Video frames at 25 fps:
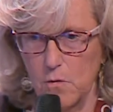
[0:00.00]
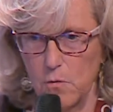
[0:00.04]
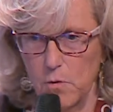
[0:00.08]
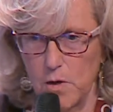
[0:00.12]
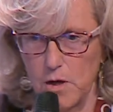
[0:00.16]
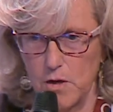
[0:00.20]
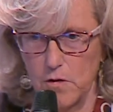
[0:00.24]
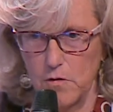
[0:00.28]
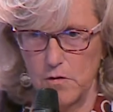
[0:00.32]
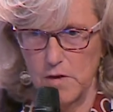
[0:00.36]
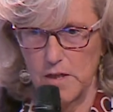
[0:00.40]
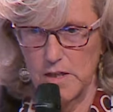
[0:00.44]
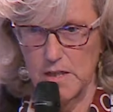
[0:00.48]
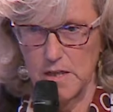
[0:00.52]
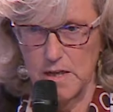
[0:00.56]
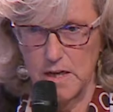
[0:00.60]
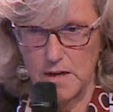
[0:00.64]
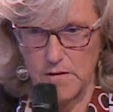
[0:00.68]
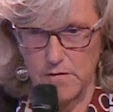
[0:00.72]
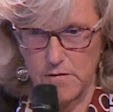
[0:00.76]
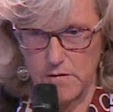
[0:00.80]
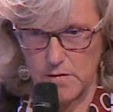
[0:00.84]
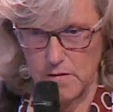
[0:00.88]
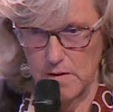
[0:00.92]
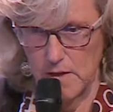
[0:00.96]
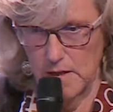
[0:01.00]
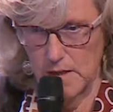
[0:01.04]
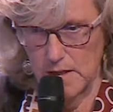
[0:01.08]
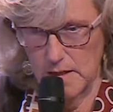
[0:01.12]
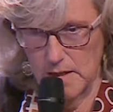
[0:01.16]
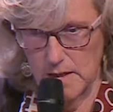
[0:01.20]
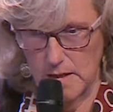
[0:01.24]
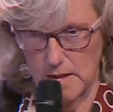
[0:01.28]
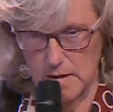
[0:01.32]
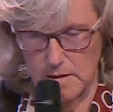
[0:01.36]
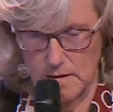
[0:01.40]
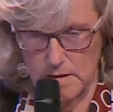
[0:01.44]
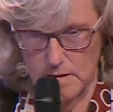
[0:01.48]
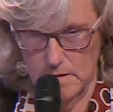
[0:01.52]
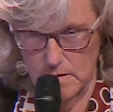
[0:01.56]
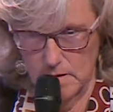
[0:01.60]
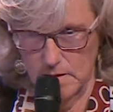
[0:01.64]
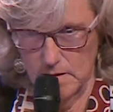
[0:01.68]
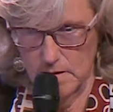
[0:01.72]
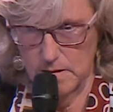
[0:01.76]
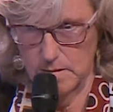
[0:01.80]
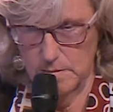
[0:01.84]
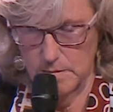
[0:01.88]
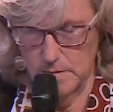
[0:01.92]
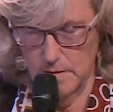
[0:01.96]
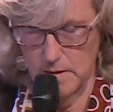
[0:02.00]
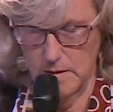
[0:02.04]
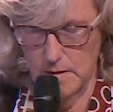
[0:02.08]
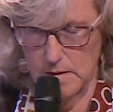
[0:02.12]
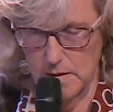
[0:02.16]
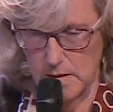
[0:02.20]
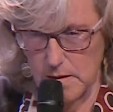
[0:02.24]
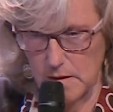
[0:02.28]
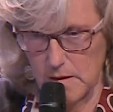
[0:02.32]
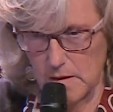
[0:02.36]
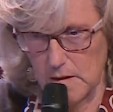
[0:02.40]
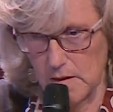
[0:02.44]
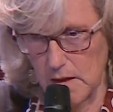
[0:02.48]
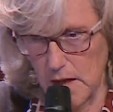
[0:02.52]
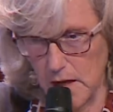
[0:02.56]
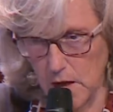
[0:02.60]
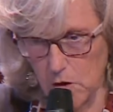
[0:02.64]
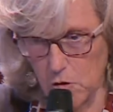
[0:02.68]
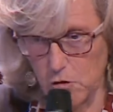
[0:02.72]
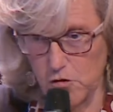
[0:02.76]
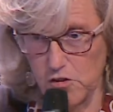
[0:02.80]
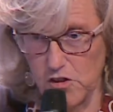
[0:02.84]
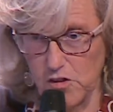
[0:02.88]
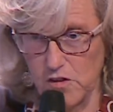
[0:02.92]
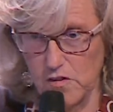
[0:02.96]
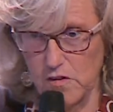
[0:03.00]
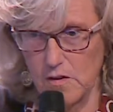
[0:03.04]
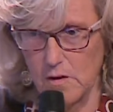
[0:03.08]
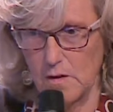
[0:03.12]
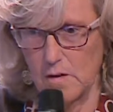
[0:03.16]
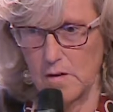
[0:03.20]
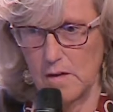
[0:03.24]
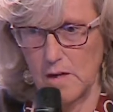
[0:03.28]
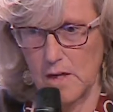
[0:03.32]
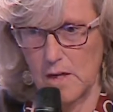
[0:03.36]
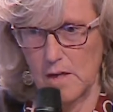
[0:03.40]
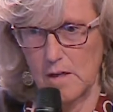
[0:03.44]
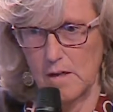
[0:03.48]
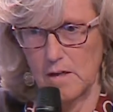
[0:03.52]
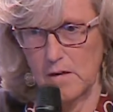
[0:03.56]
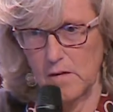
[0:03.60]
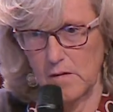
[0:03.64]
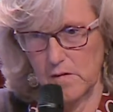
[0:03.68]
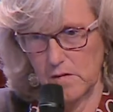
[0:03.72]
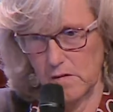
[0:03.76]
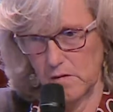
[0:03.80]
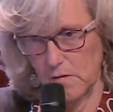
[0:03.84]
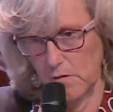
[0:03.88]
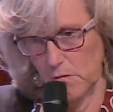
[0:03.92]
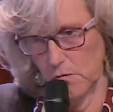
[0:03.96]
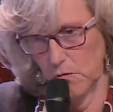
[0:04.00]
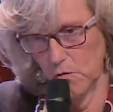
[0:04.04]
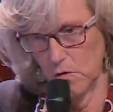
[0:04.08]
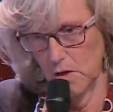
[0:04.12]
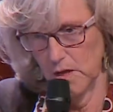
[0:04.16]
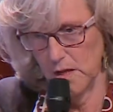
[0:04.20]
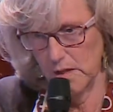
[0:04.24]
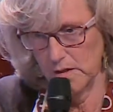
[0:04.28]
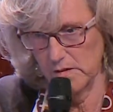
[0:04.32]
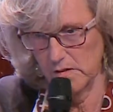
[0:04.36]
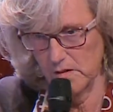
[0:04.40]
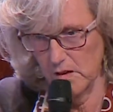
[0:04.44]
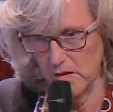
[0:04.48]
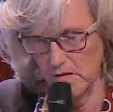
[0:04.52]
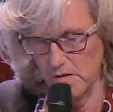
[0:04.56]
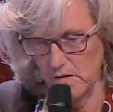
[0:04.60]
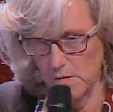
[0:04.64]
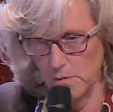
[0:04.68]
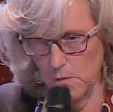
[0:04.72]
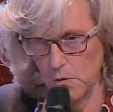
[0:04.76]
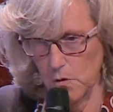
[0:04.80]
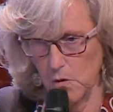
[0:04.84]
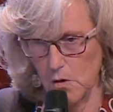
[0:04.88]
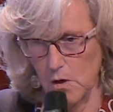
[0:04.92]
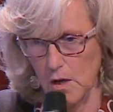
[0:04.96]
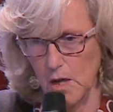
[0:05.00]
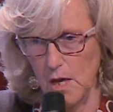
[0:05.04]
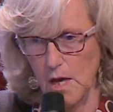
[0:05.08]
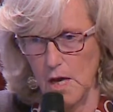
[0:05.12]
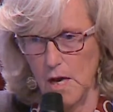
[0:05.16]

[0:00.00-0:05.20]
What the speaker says: we already have a ecosystem that is fully accessible.